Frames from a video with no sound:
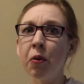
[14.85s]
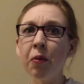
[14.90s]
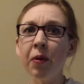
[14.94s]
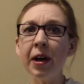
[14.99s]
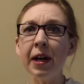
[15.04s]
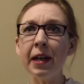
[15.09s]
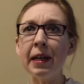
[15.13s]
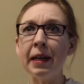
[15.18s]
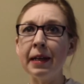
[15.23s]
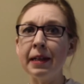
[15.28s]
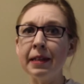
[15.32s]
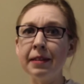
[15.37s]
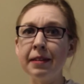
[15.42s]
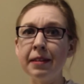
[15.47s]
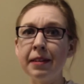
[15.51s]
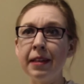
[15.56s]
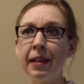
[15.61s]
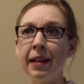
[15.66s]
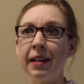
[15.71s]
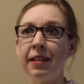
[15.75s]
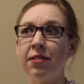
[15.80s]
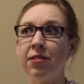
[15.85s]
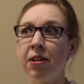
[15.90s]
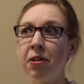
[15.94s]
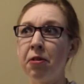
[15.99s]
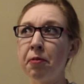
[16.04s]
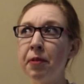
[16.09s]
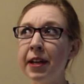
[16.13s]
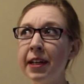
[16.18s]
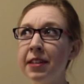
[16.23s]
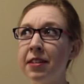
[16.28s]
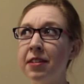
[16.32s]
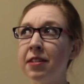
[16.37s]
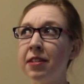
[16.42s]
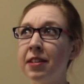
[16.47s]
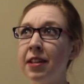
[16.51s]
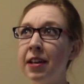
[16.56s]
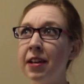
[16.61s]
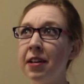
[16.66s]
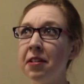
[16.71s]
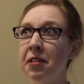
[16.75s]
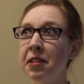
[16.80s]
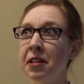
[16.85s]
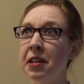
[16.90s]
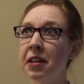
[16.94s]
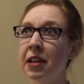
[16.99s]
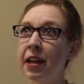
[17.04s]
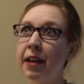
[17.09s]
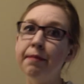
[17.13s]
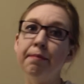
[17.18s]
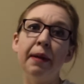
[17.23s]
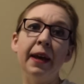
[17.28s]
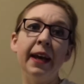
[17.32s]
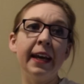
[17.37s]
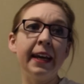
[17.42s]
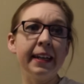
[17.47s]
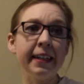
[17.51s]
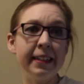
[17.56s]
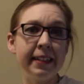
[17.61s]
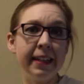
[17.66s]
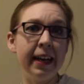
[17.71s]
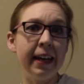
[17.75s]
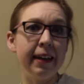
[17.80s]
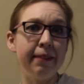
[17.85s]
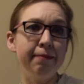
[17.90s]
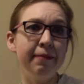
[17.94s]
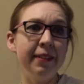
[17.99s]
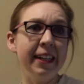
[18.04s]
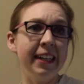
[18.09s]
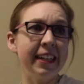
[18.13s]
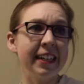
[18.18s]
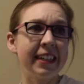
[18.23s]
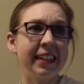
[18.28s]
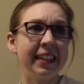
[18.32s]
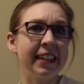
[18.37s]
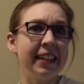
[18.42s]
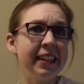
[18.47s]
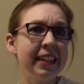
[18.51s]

What is this? Are we still in a pandemic?